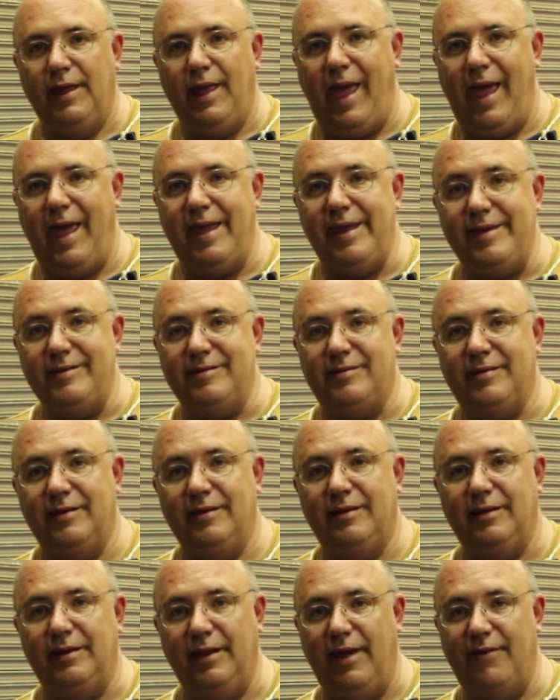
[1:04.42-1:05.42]
eight
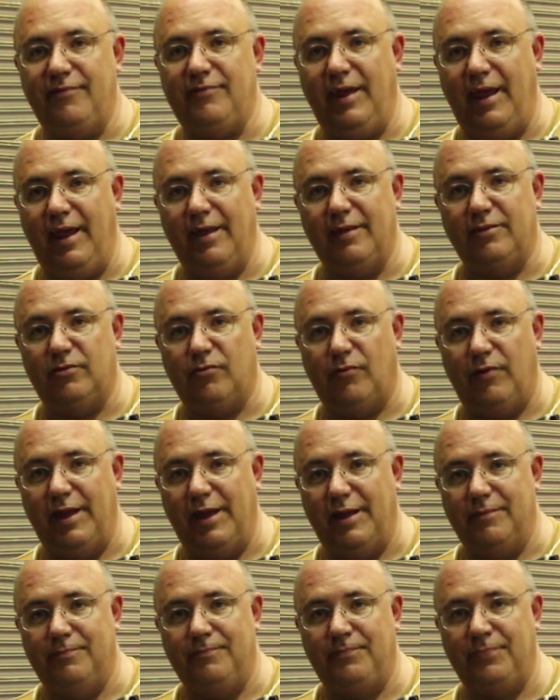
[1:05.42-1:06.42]
left hand
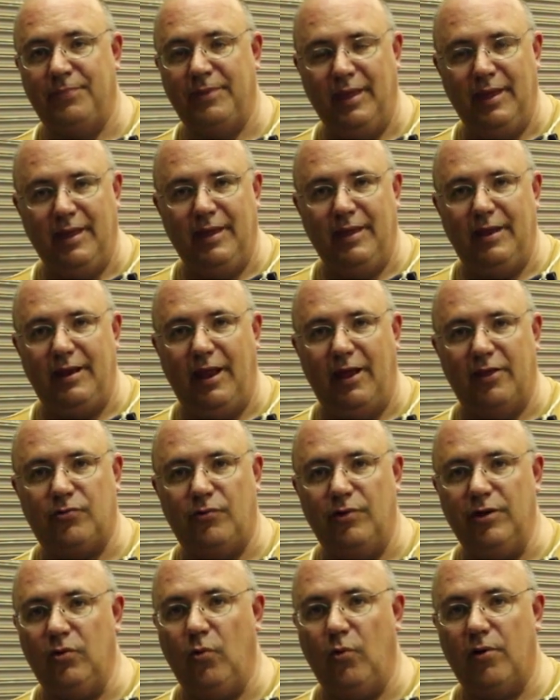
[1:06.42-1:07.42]
thread. Now,
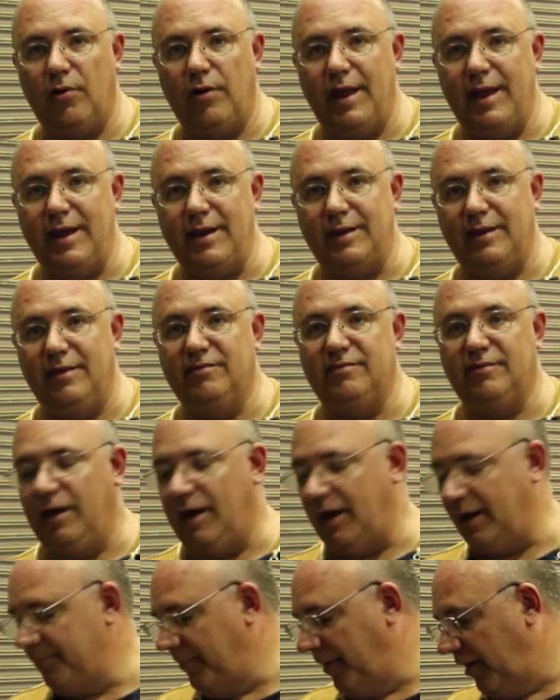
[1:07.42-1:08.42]
three quarter eight is an
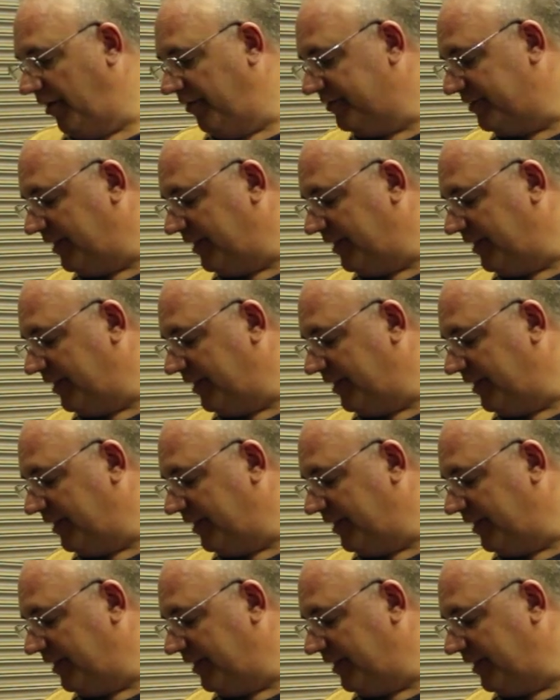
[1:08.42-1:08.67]
oddball